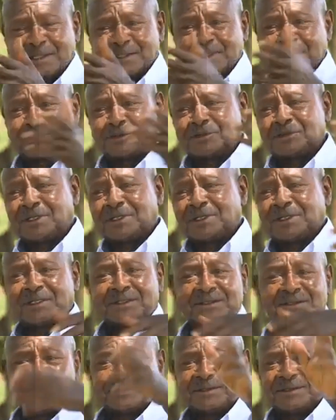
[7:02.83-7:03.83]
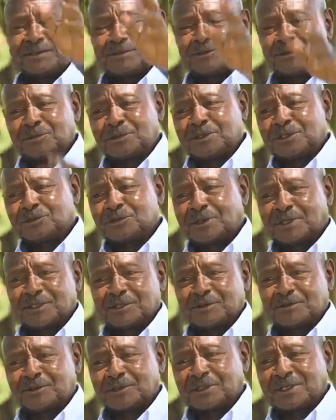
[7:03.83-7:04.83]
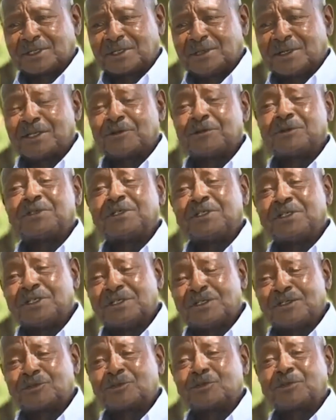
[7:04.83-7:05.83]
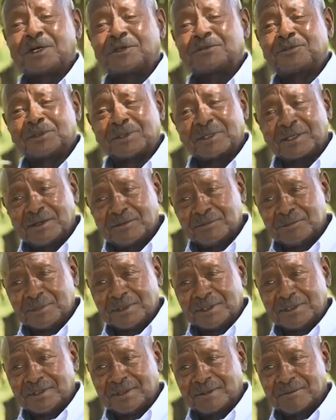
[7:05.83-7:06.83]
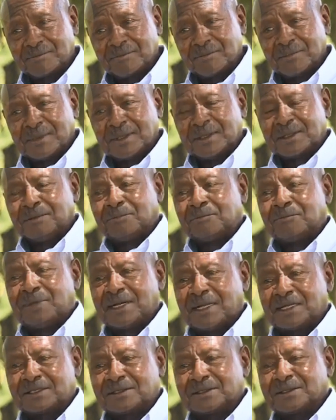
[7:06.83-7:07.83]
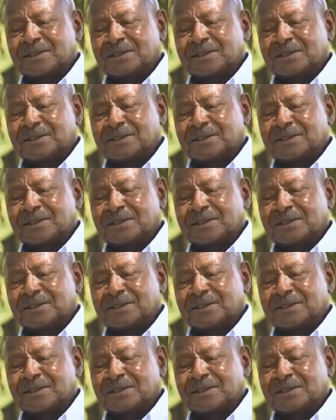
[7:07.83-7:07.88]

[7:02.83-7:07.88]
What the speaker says: other children, nobody's working for the government. I don't need to work for the government. But